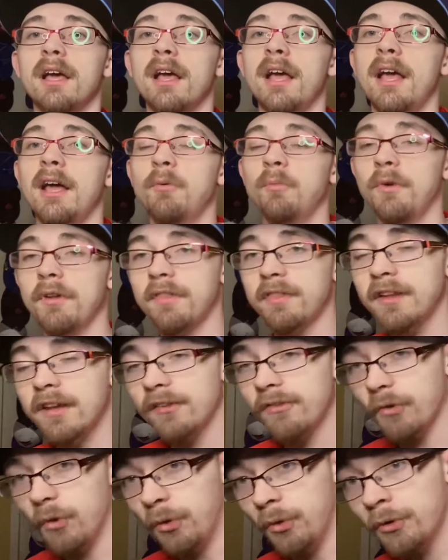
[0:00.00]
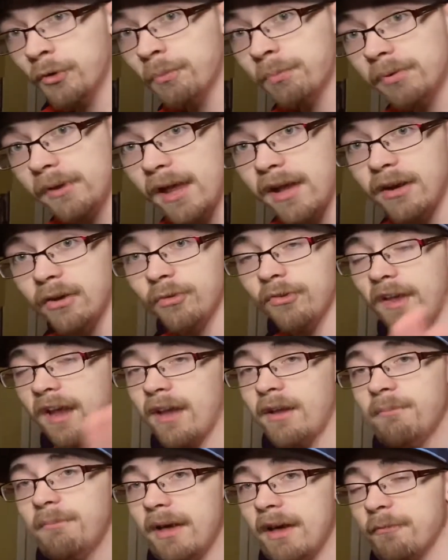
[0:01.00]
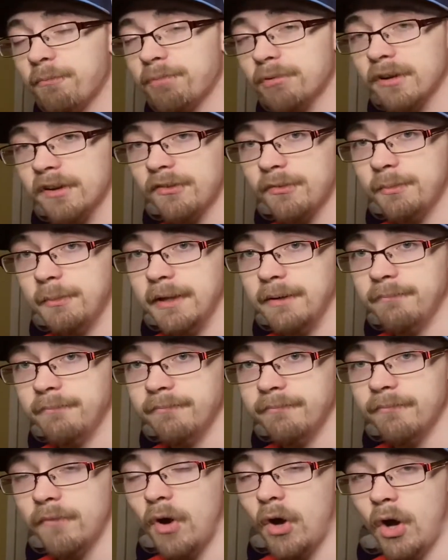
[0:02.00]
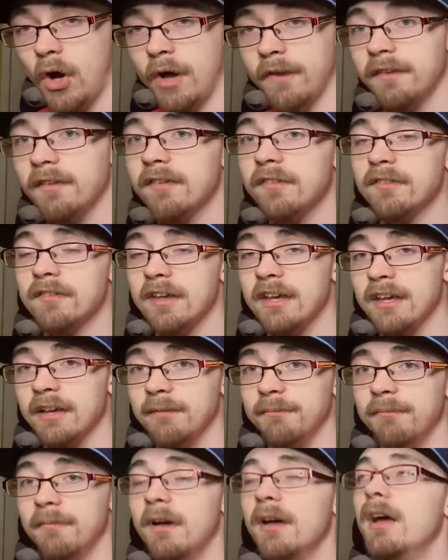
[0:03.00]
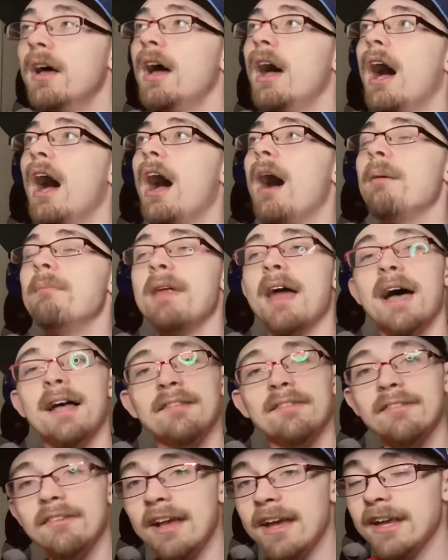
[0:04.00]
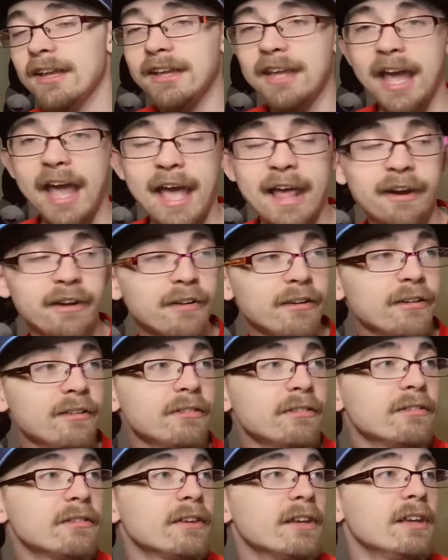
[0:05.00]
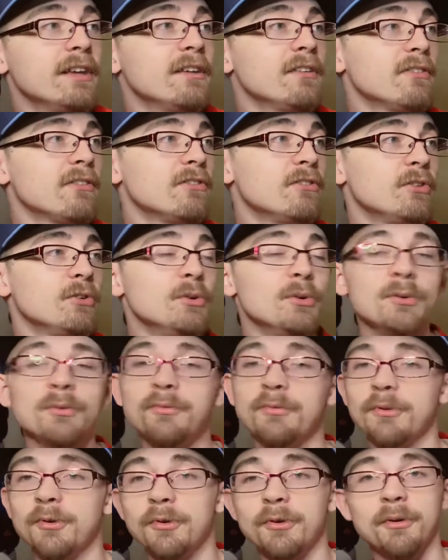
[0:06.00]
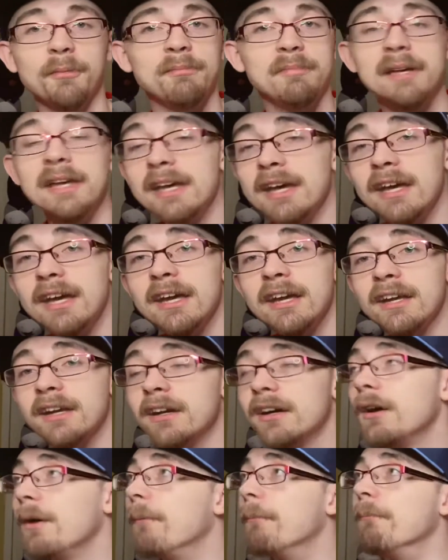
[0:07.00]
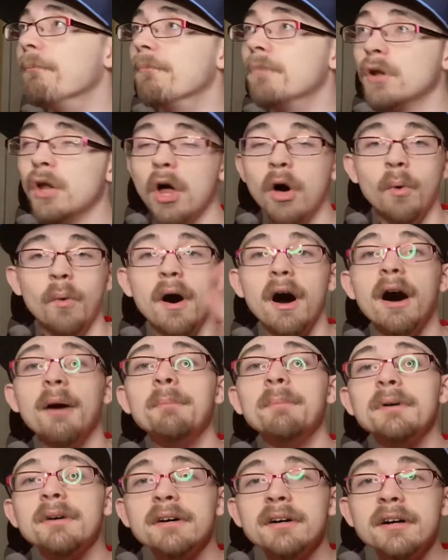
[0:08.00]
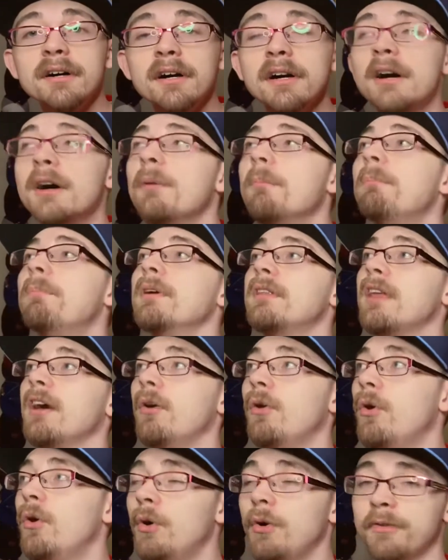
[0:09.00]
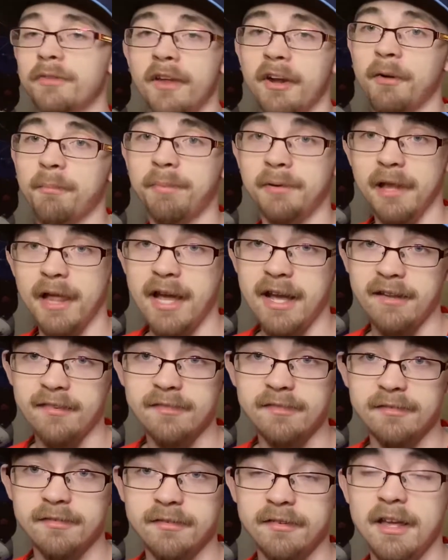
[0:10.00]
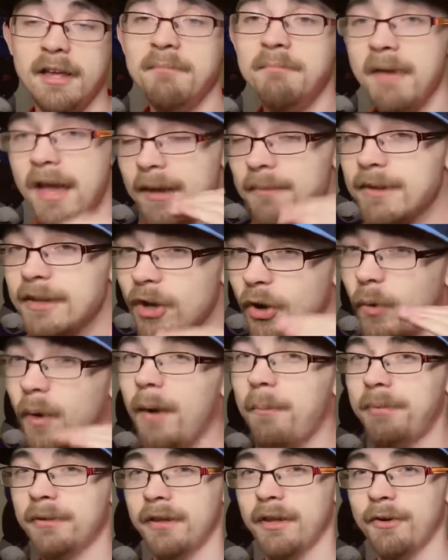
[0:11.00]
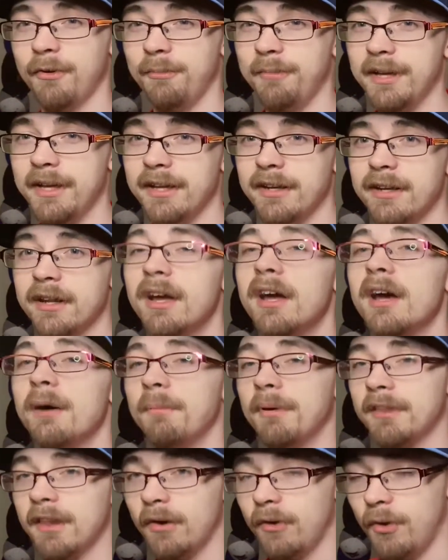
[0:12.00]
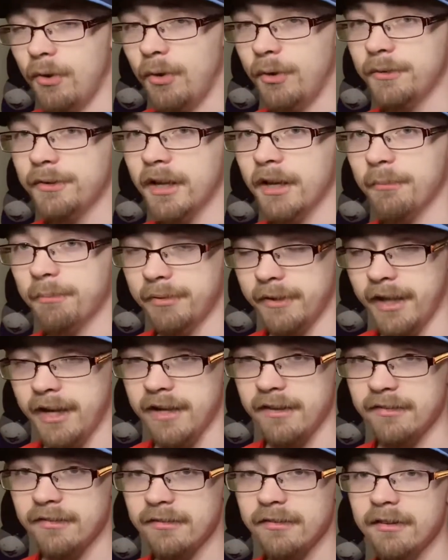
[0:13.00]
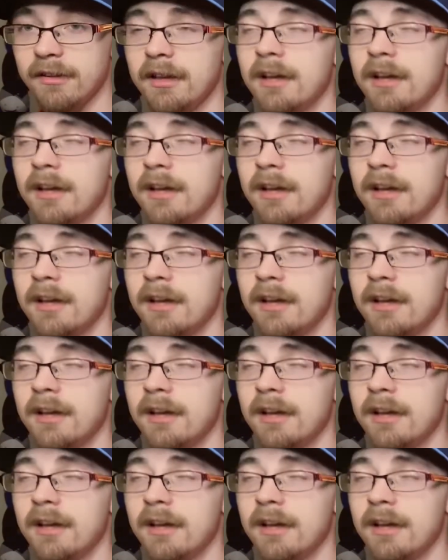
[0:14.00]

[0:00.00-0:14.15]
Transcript: And with these older players and Bev Priestman on this team, I'm not saying Canada is due for a big blow up, but they'll hold their place and maybe go up a little bit, but they'll hold their place.